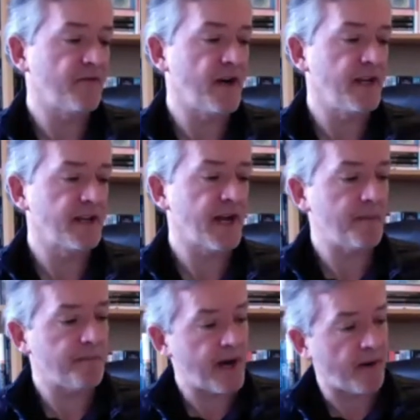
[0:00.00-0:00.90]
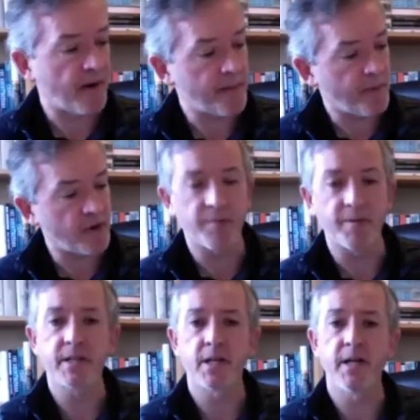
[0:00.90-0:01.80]
find that barre
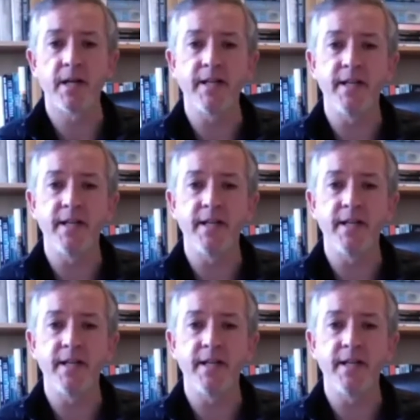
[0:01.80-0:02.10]
possibly slightly